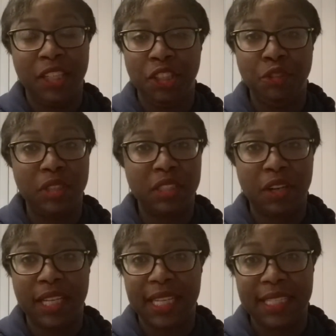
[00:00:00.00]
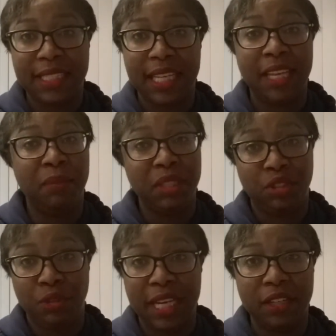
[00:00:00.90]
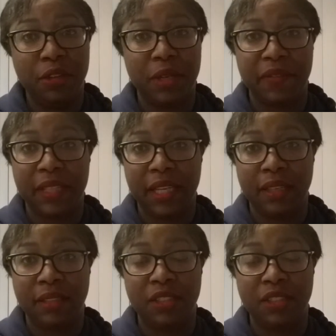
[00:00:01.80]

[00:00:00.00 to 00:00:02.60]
you just started yesterday but you got to know everything